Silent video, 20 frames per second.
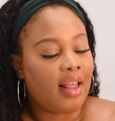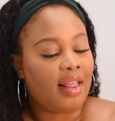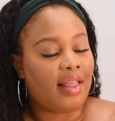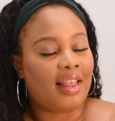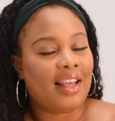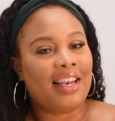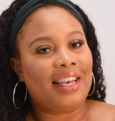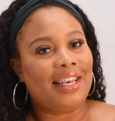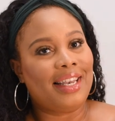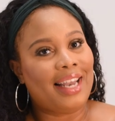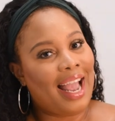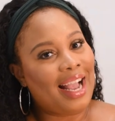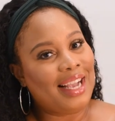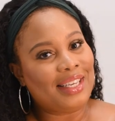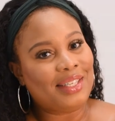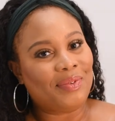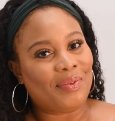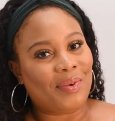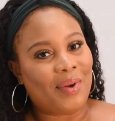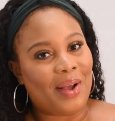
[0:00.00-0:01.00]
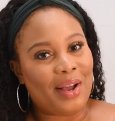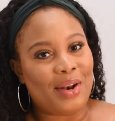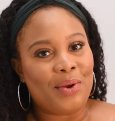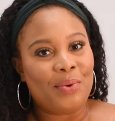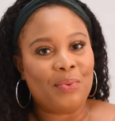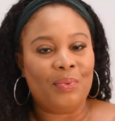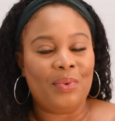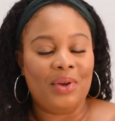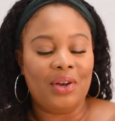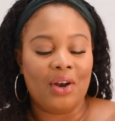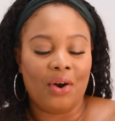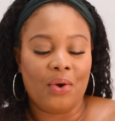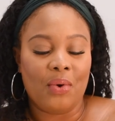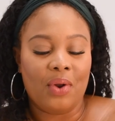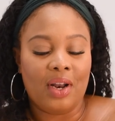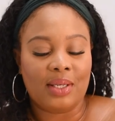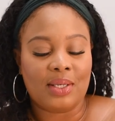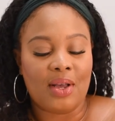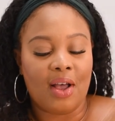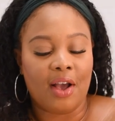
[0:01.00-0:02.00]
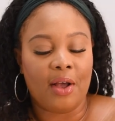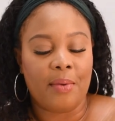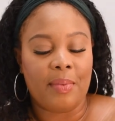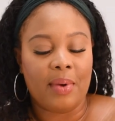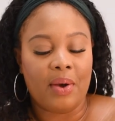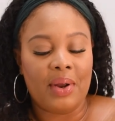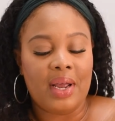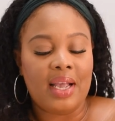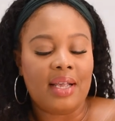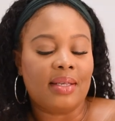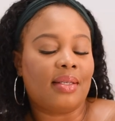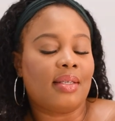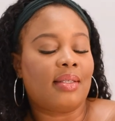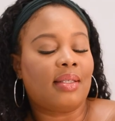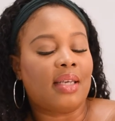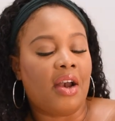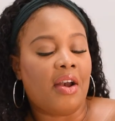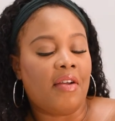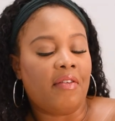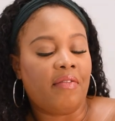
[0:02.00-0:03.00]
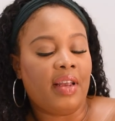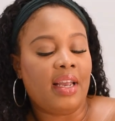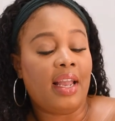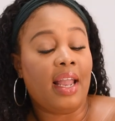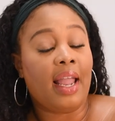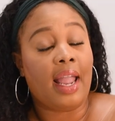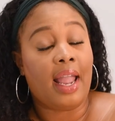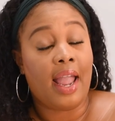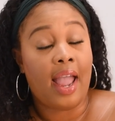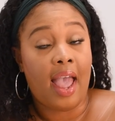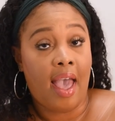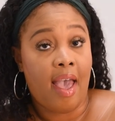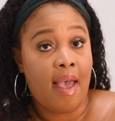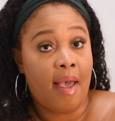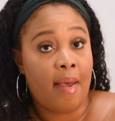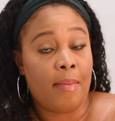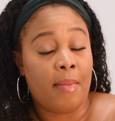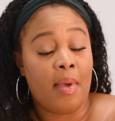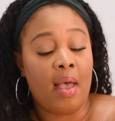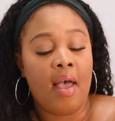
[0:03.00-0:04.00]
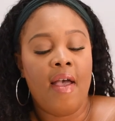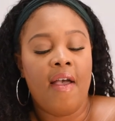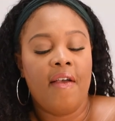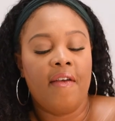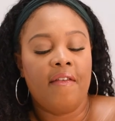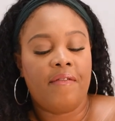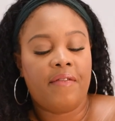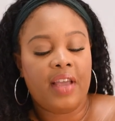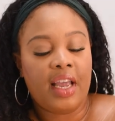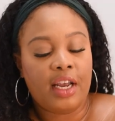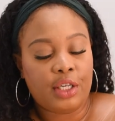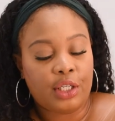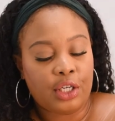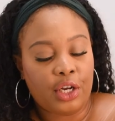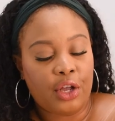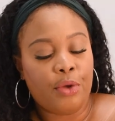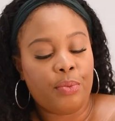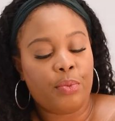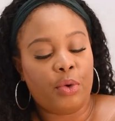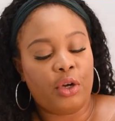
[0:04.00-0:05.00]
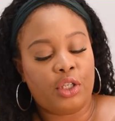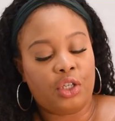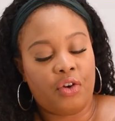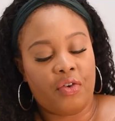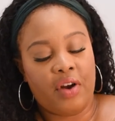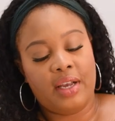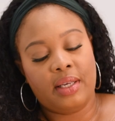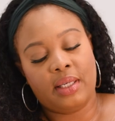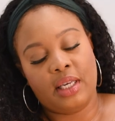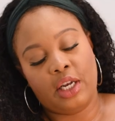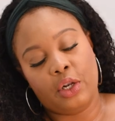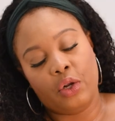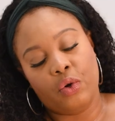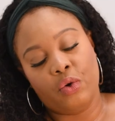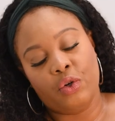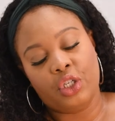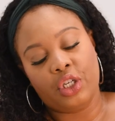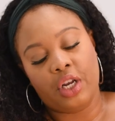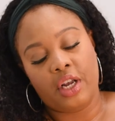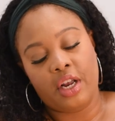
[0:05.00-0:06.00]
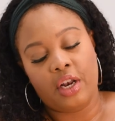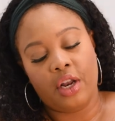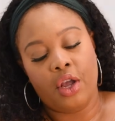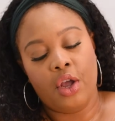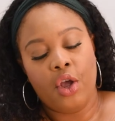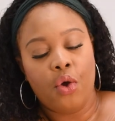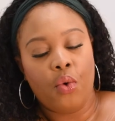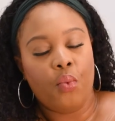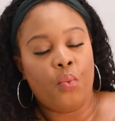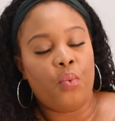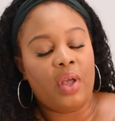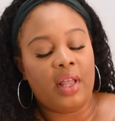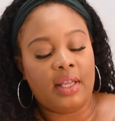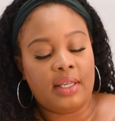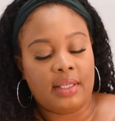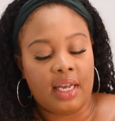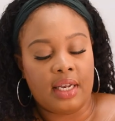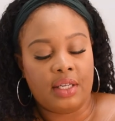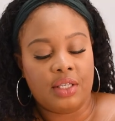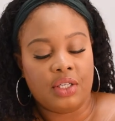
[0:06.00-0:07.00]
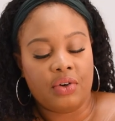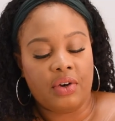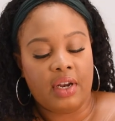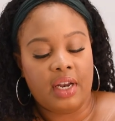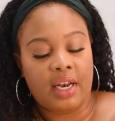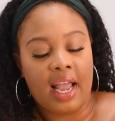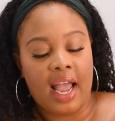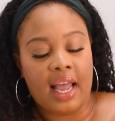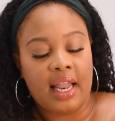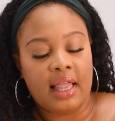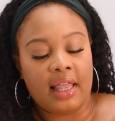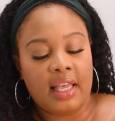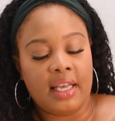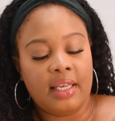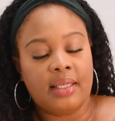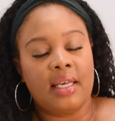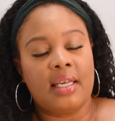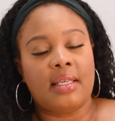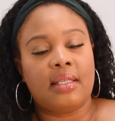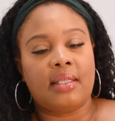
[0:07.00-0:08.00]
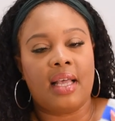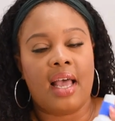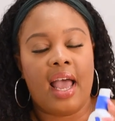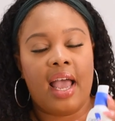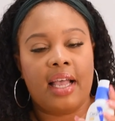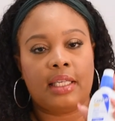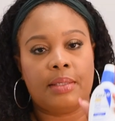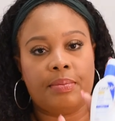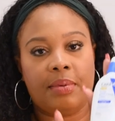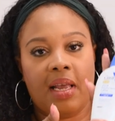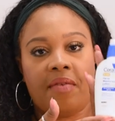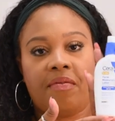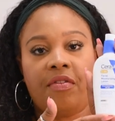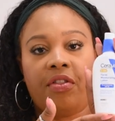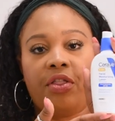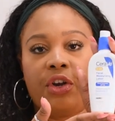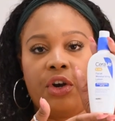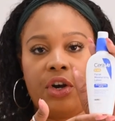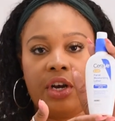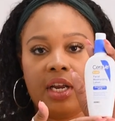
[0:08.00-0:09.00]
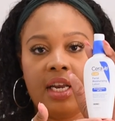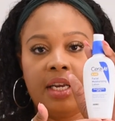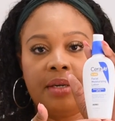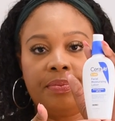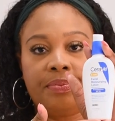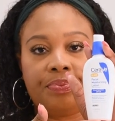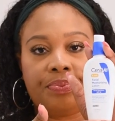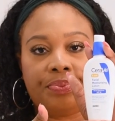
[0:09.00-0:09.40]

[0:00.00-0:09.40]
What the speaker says: The next one we are going to talk about is the CeraVe AM Facial Moisturizing Lotion with sunscreen, and this is the SPF 30.